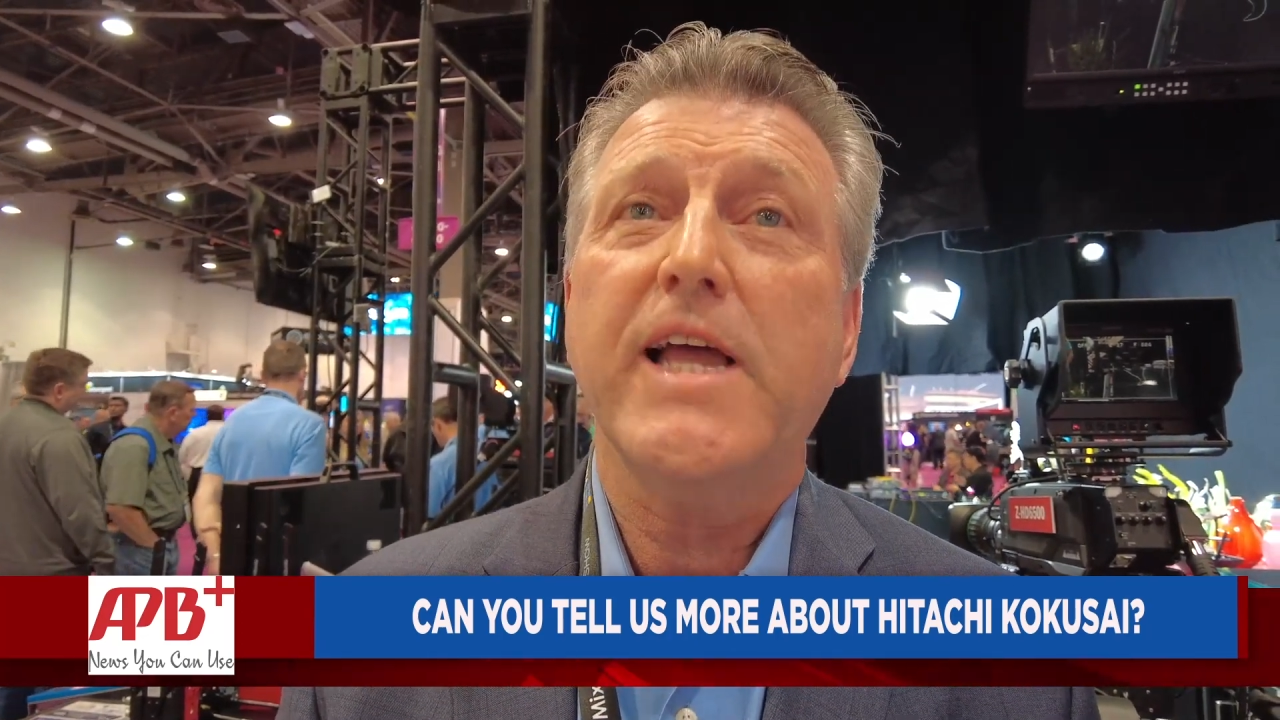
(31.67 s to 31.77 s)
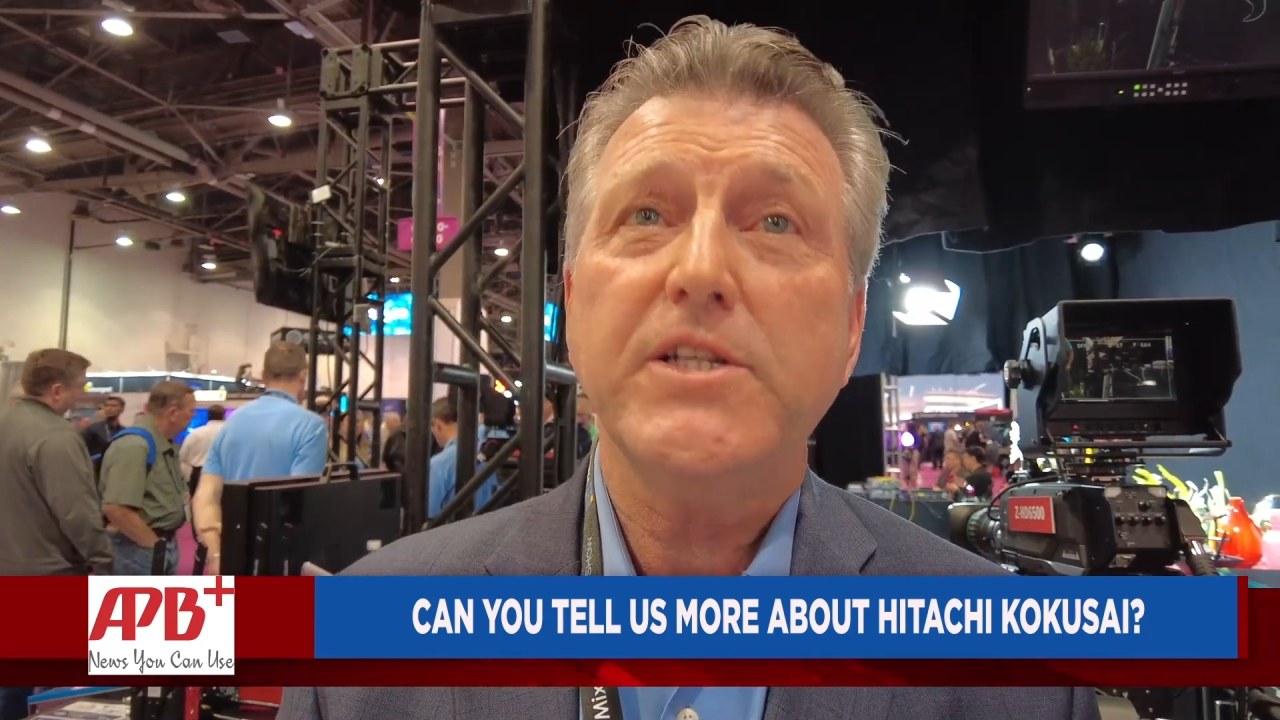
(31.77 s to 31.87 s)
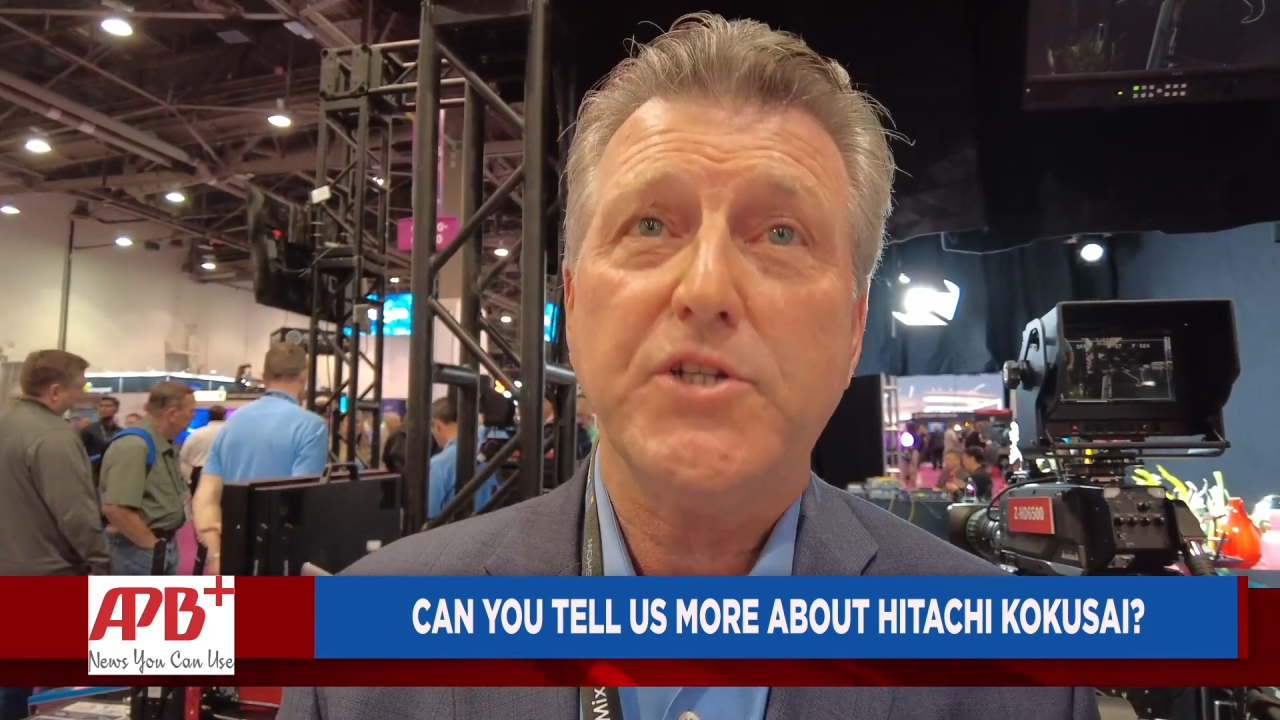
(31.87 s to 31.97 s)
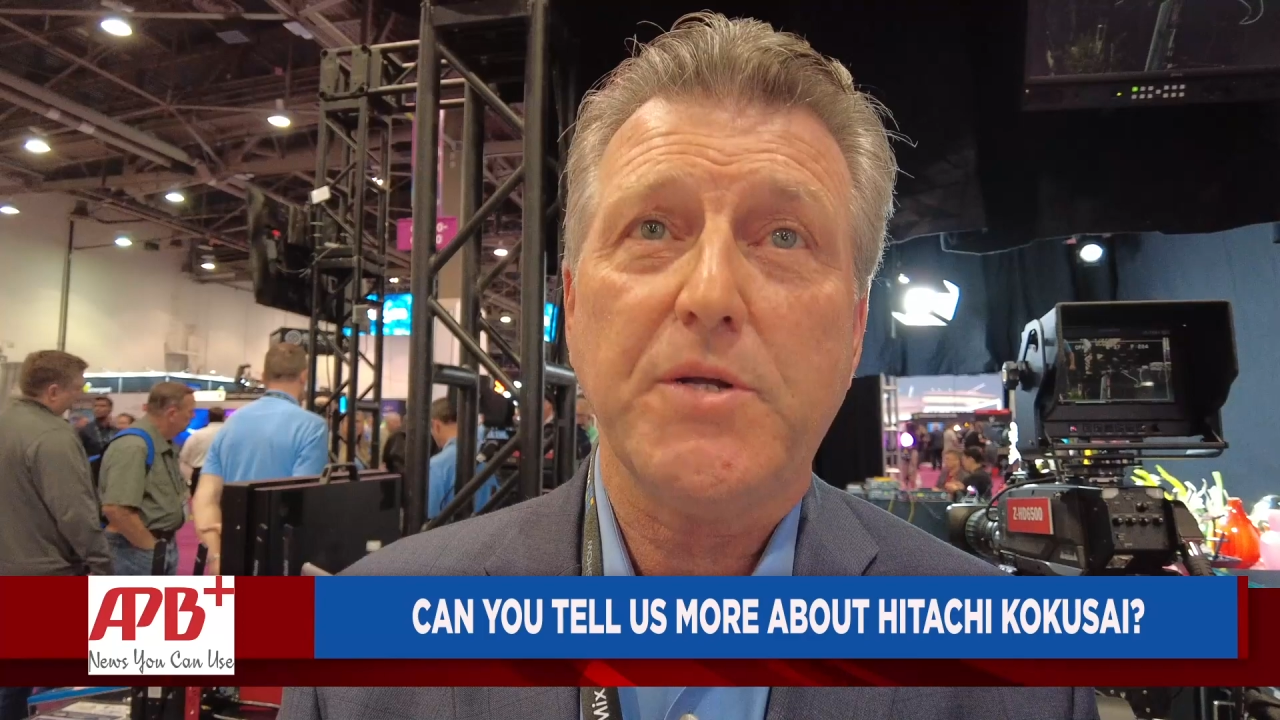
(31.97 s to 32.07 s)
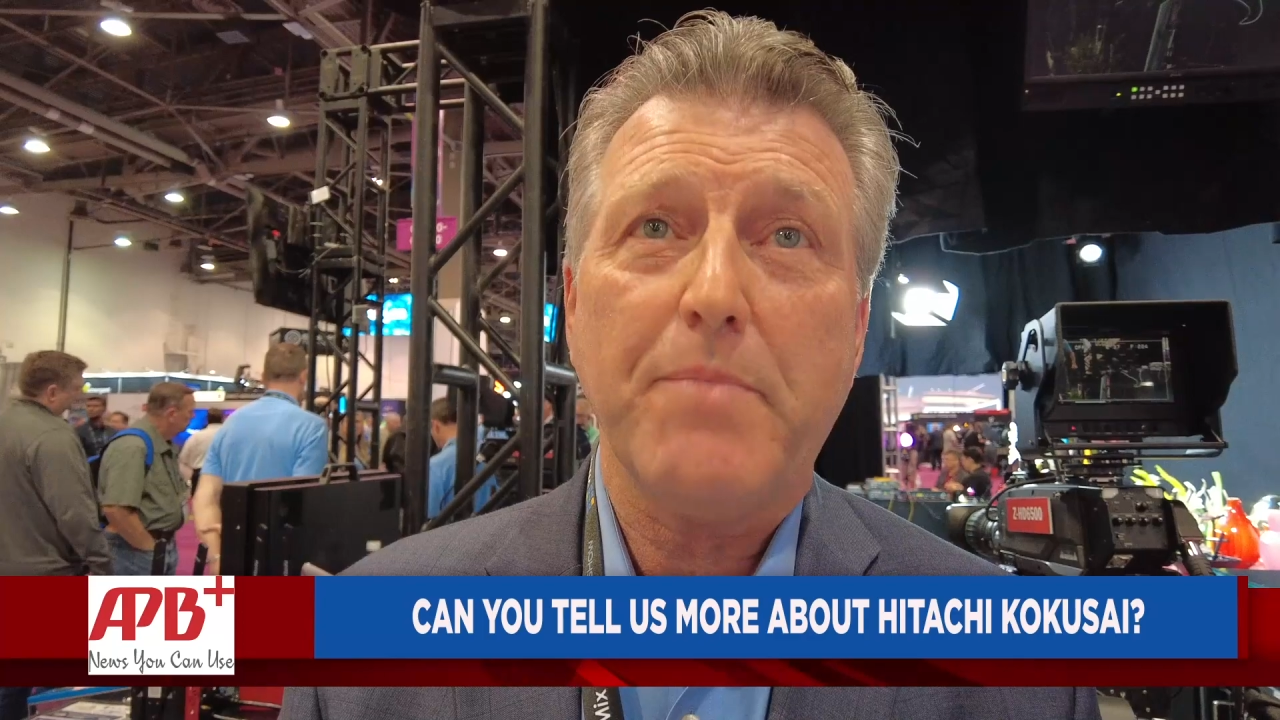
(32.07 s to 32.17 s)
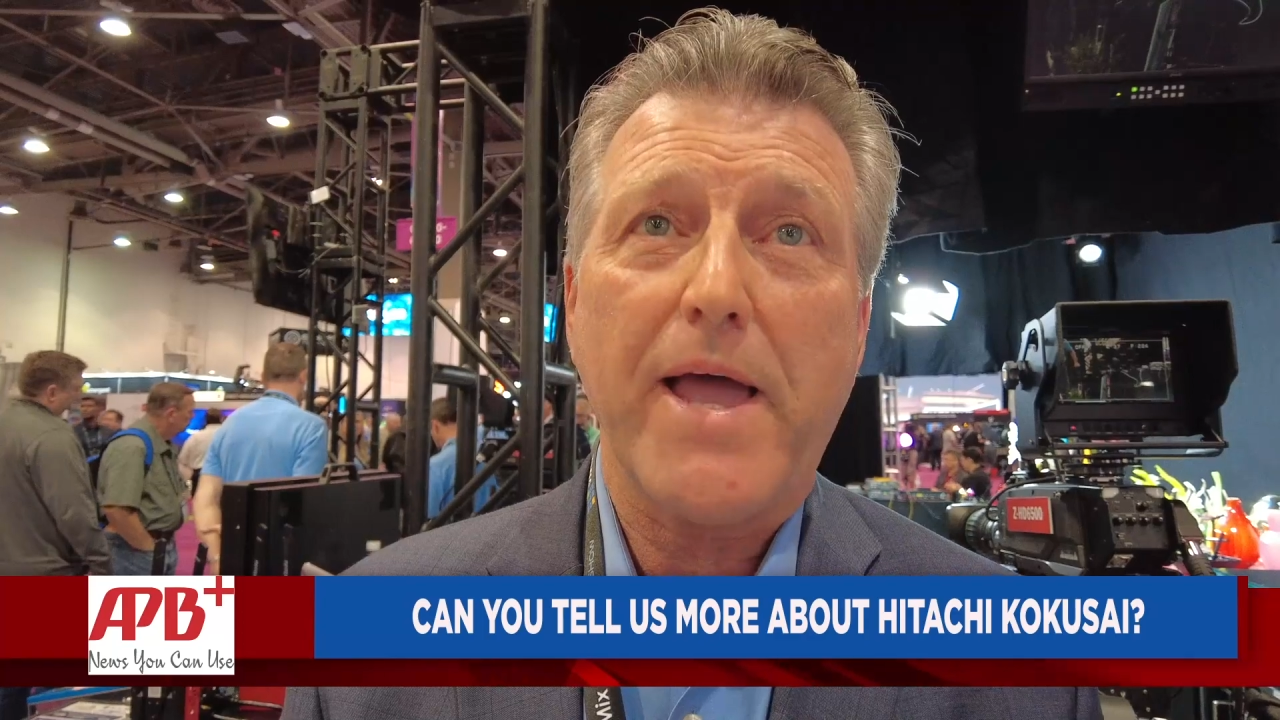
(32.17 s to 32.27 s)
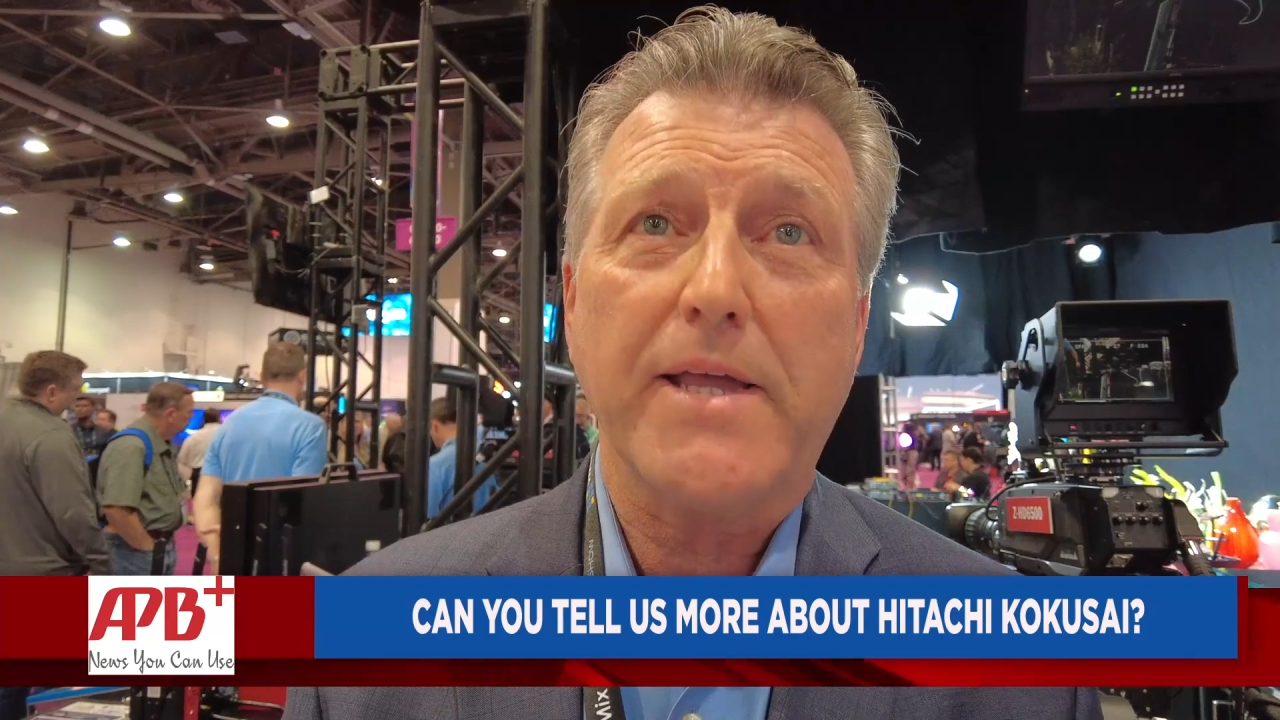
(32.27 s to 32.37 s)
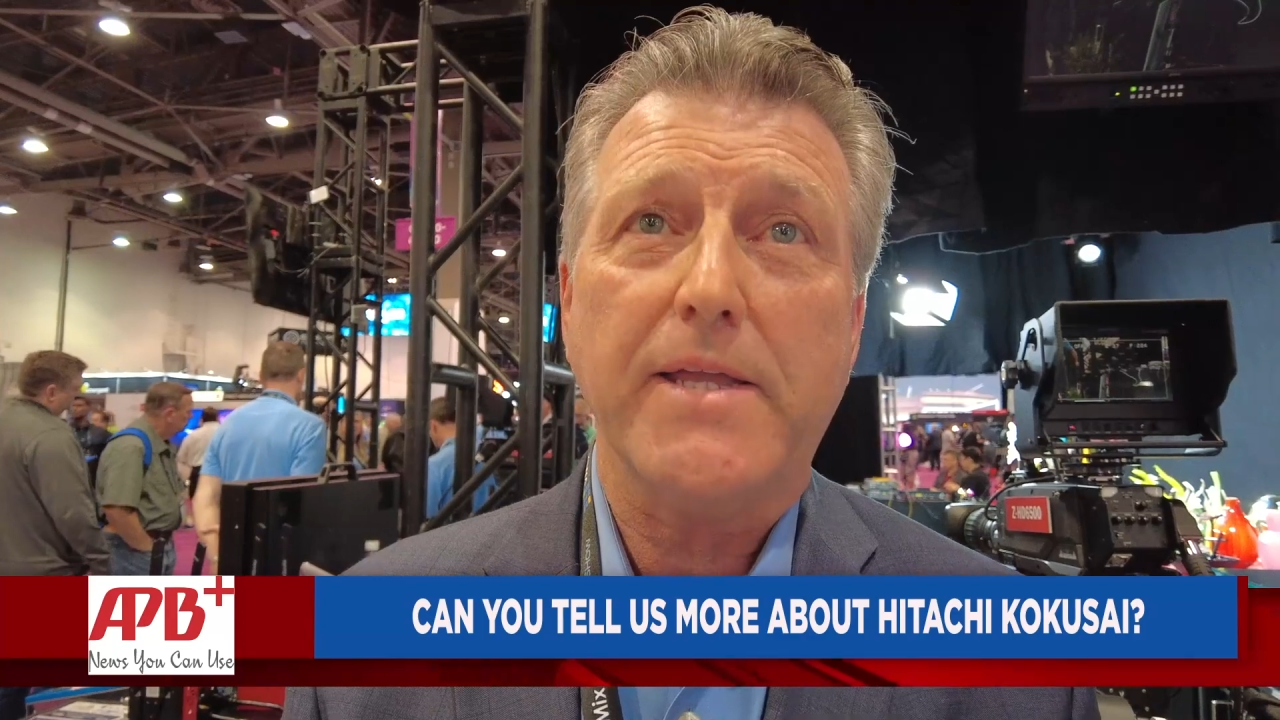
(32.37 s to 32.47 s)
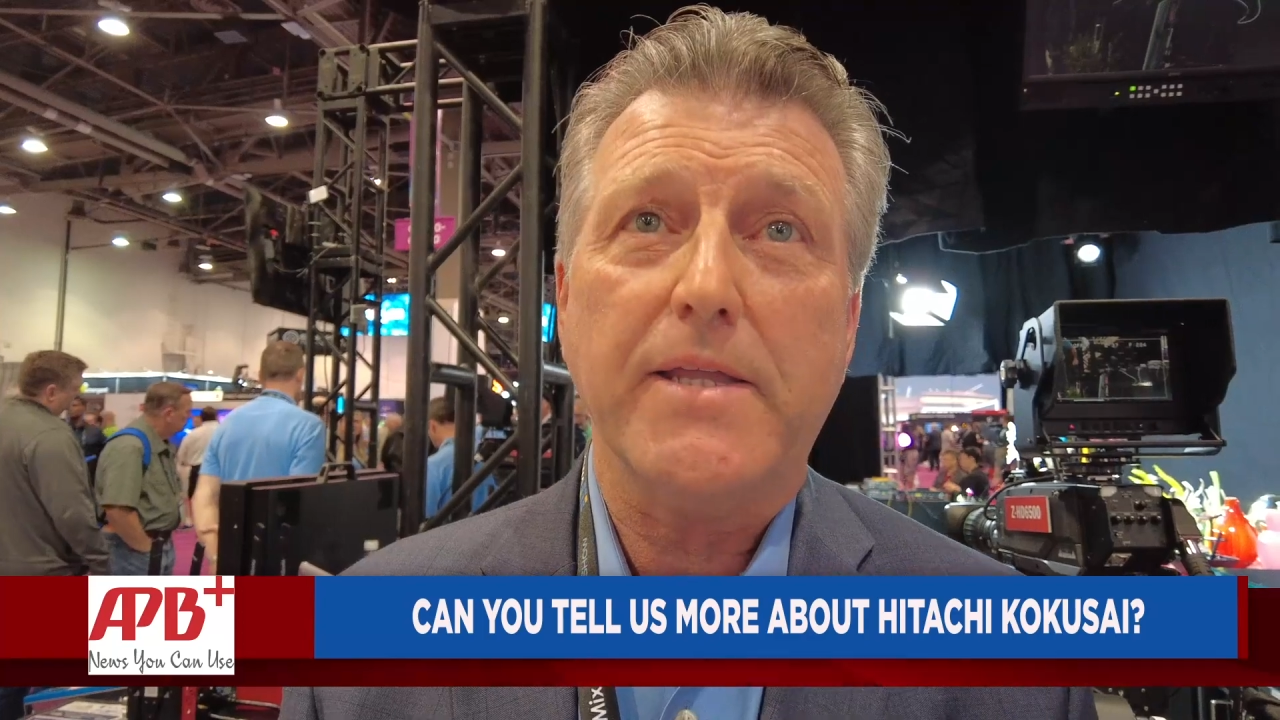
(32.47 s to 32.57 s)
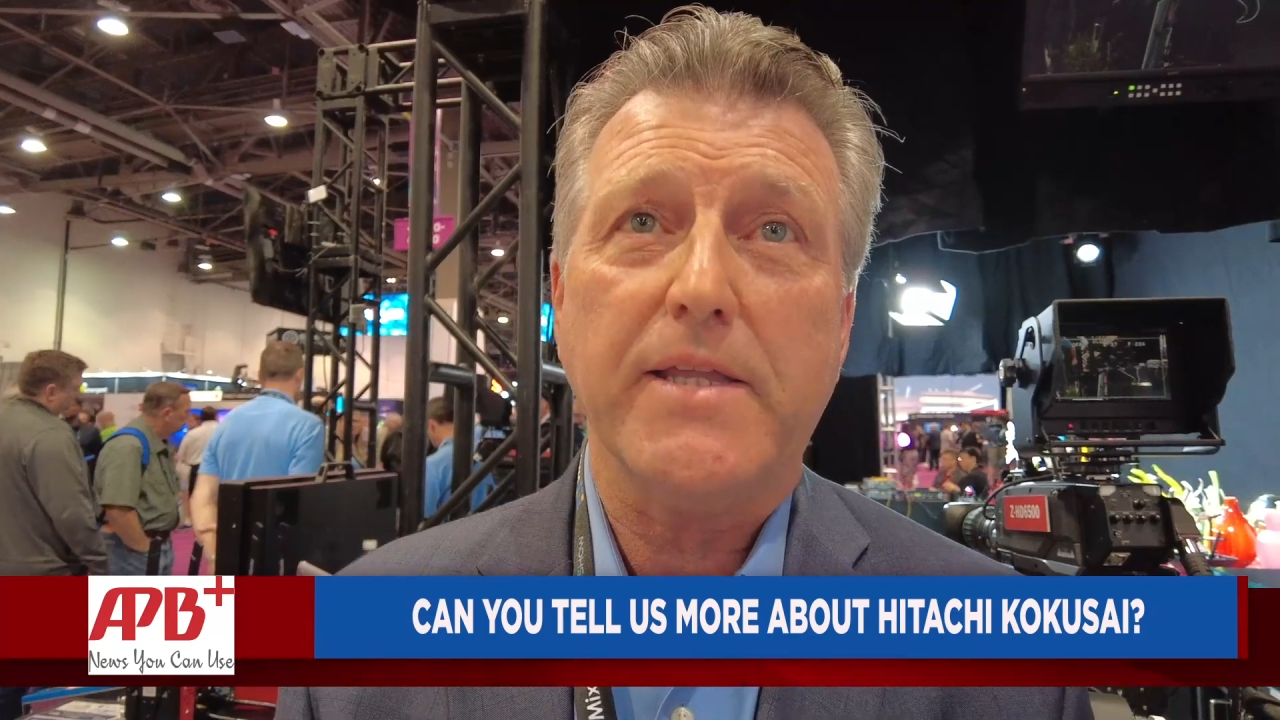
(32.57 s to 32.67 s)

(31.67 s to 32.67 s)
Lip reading: Denshi back in